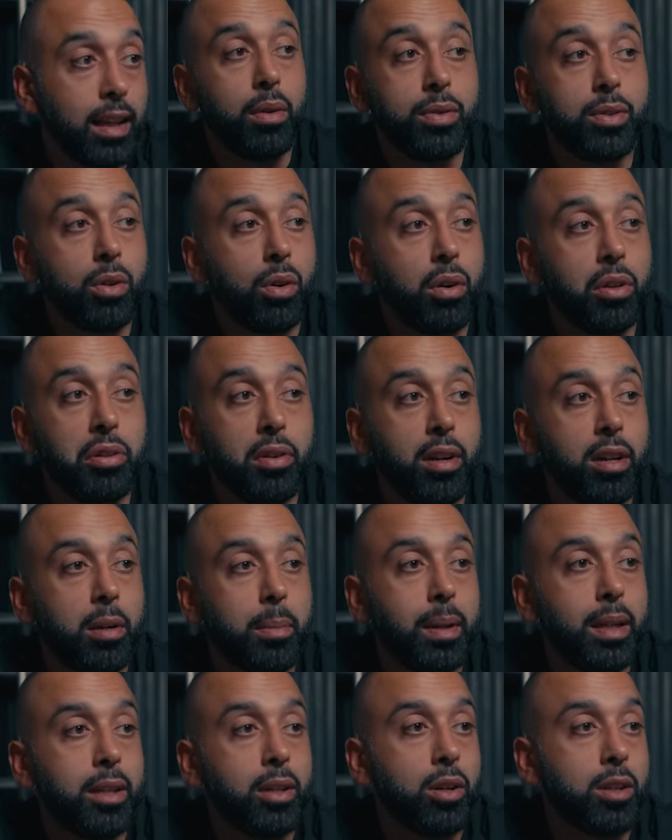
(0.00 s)
We've sold $300
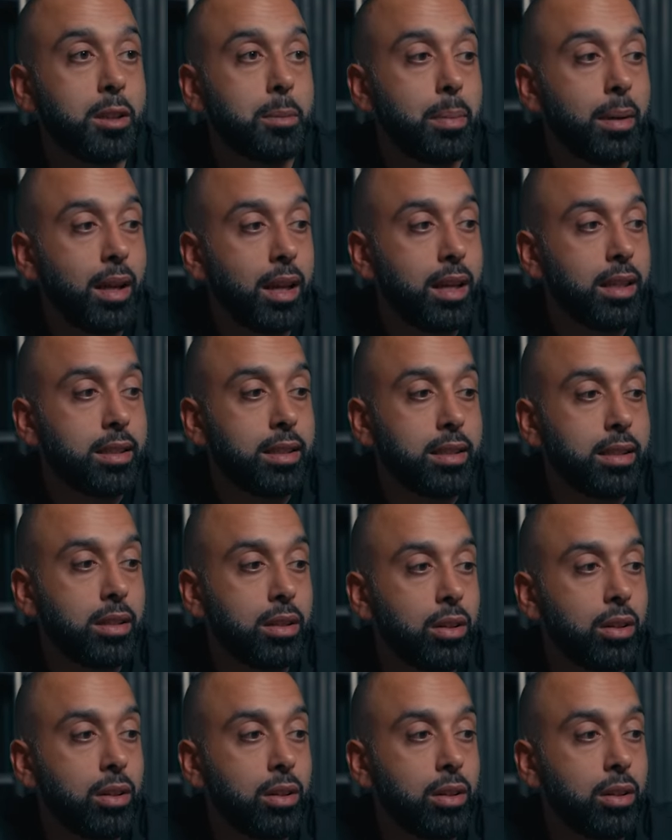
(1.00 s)
million plus,